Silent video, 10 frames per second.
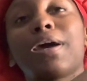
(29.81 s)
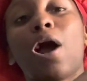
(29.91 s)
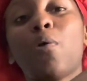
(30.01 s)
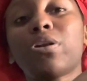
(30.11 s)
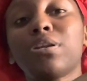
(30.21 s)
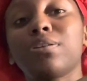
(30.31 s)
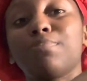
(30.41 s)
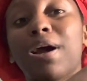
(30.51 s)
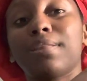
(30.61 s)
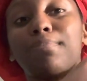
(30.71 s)
Like I ordered
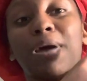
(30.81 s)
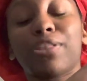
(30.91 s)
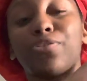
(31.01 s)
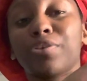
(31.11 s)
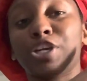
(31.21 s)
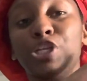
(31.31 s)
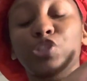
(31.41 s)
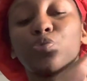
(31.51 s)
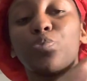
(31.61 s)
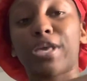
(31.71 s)
my my 30
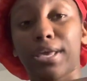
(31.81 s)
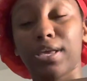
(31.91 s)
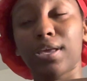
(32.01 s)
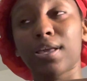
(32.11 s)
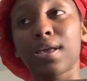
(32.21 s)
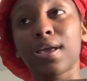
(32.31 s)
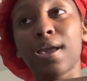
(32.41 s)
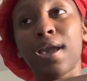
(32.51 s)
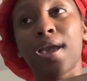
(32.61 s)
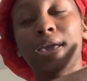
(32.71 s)
inch wig
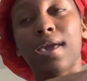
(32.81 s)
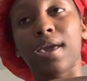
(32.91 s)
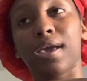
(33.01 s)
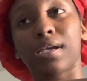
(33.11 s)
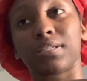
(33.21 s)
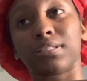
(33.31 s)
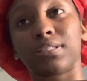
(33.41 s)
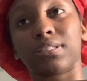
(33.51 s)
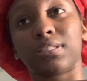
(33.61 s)
and